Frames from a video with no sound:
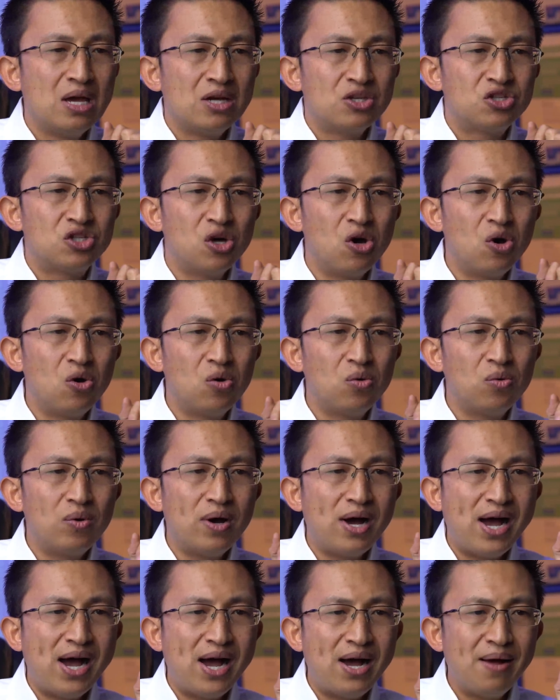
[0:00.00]
So
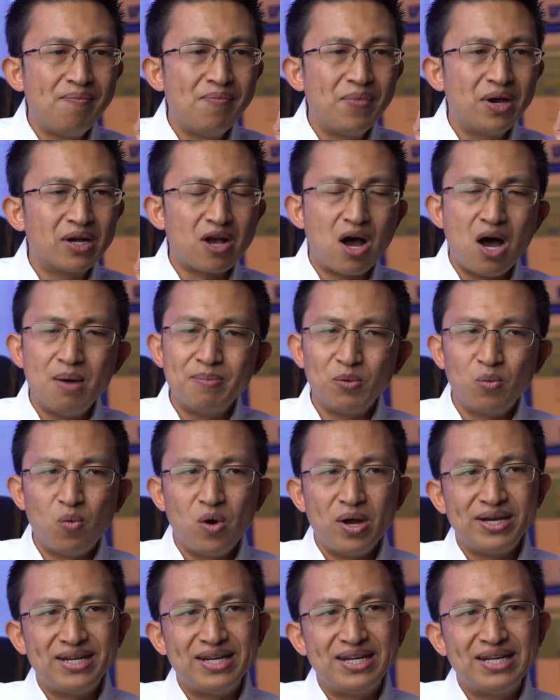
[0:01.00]
a common
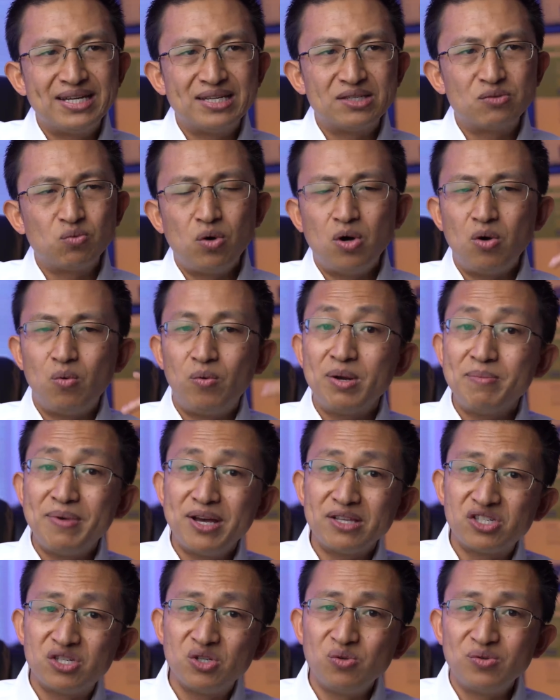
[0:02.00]
one is, well, what
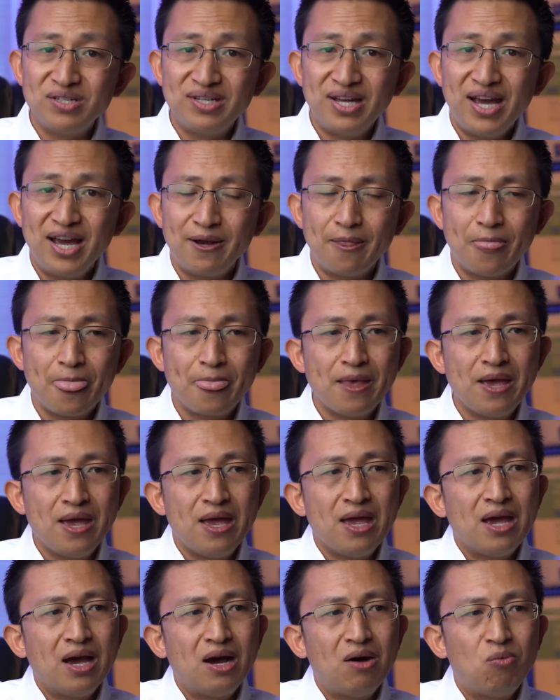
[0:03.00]
about student debt?
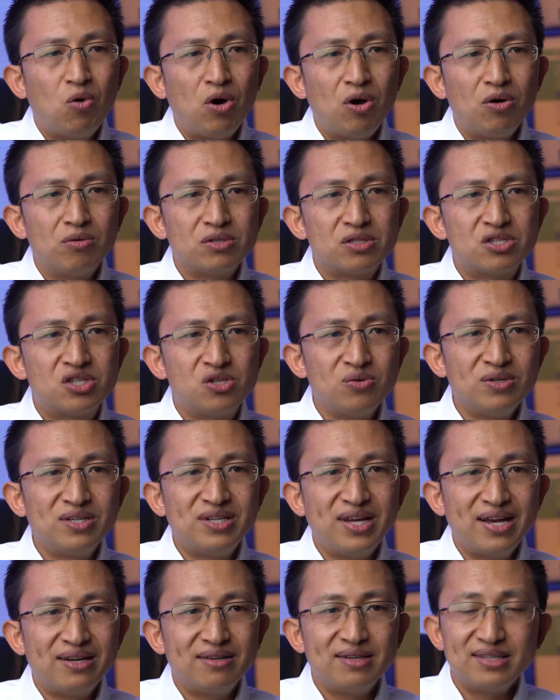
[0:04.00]
Well,
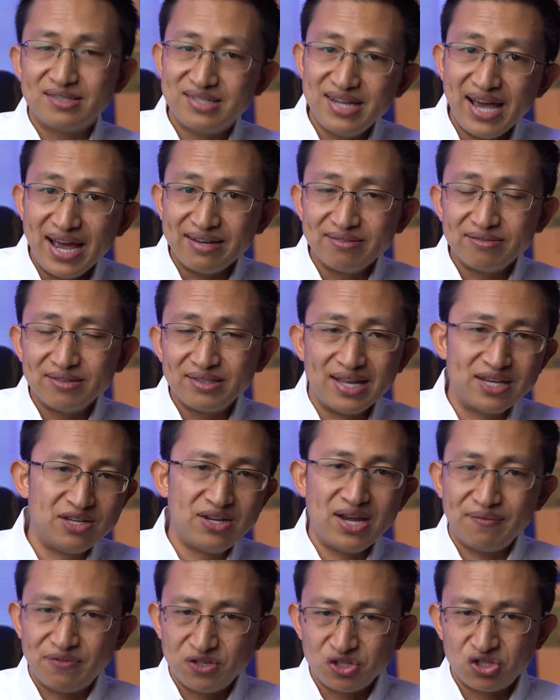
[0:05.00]
student debt is debt that
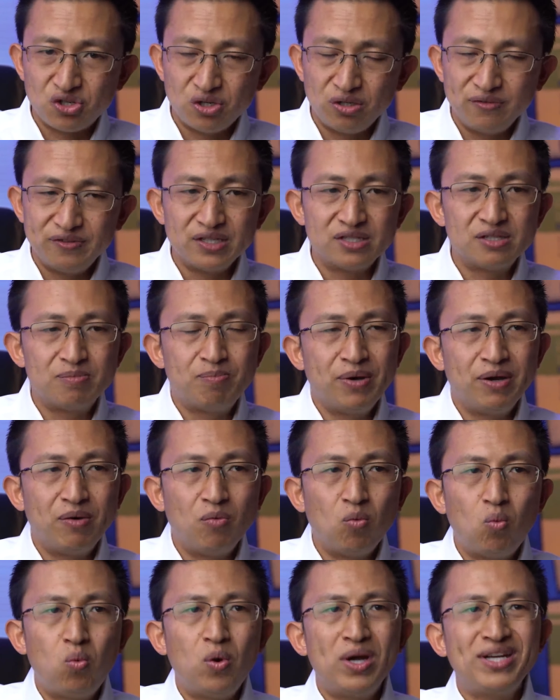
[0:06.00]
you have to service,
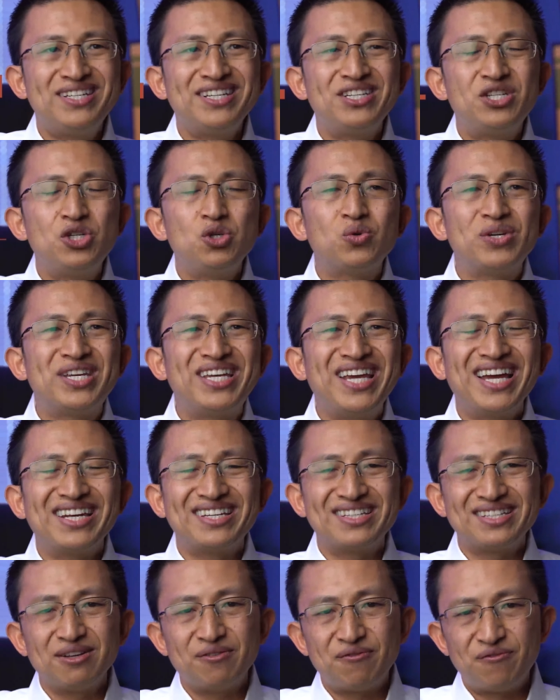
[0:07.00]
but what did you
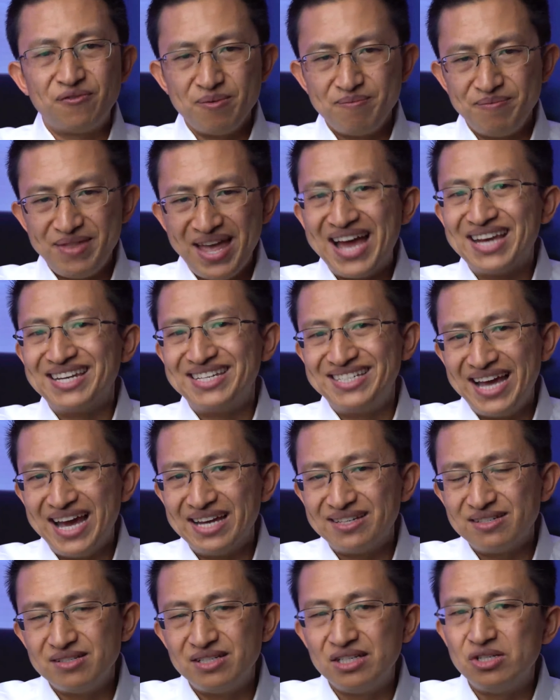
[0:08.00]
get from that
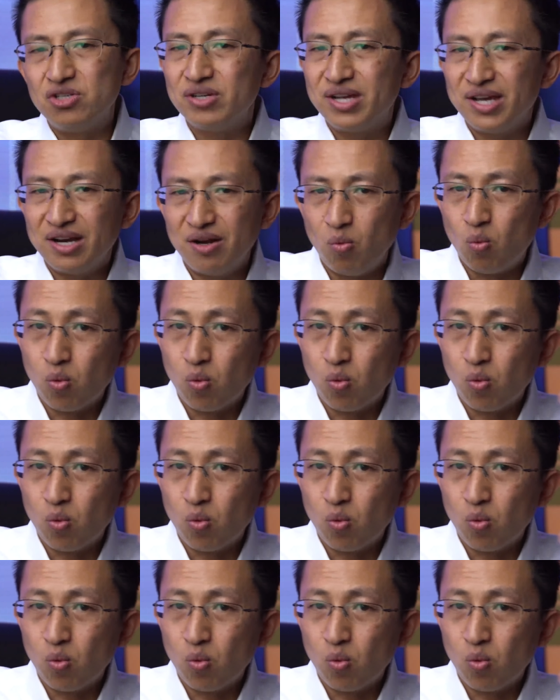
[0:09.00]
debt? Did you get a